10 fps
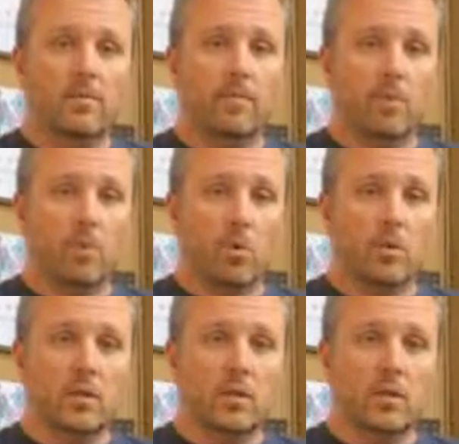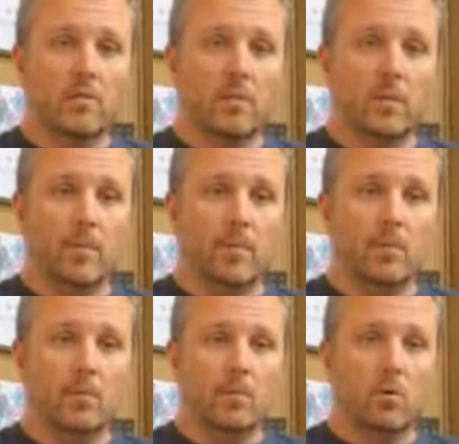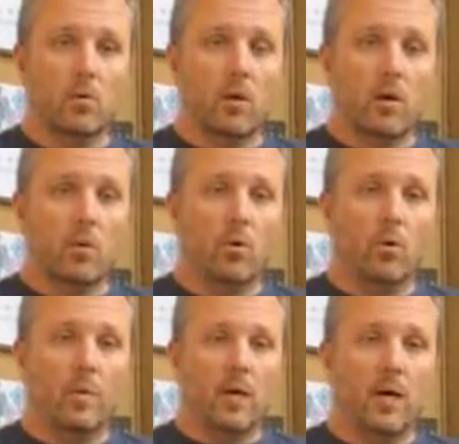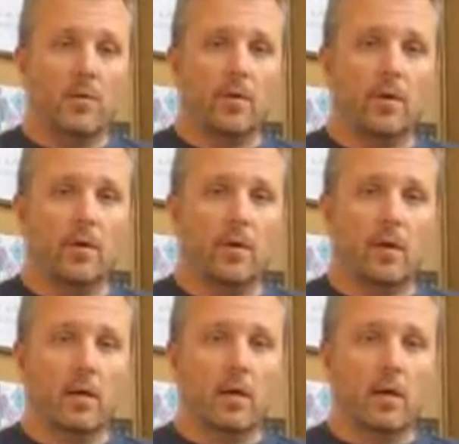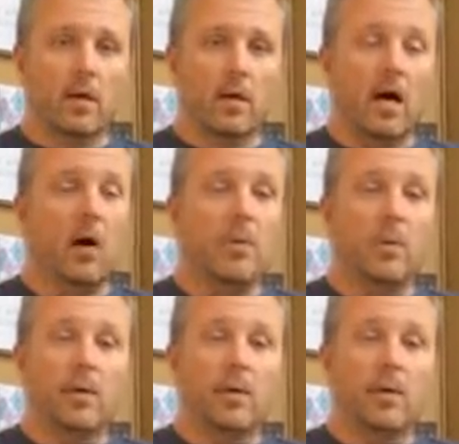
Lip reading: from SportsLink, our volleyball coordinator, will be out there. I'll be